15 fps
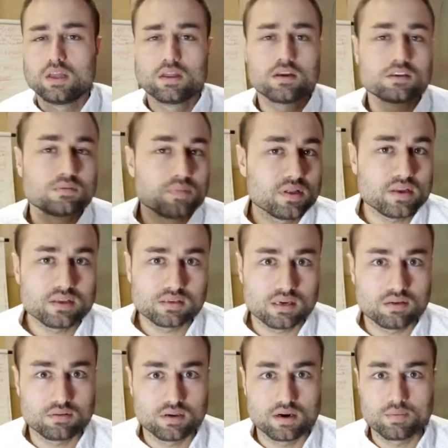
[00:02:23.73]
There's millions
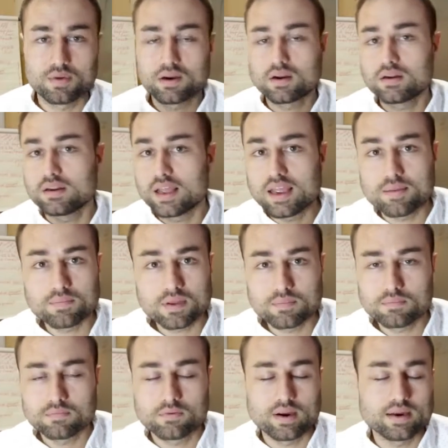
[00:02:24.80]
out there. I'm not going to name
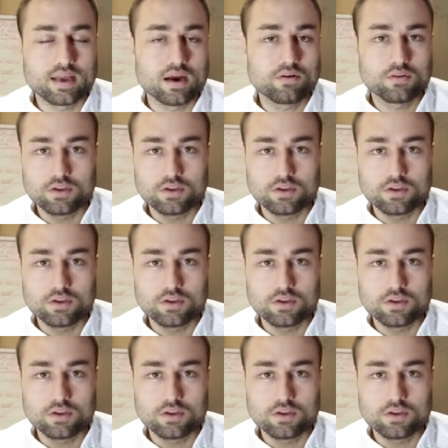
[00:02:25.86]
them right now.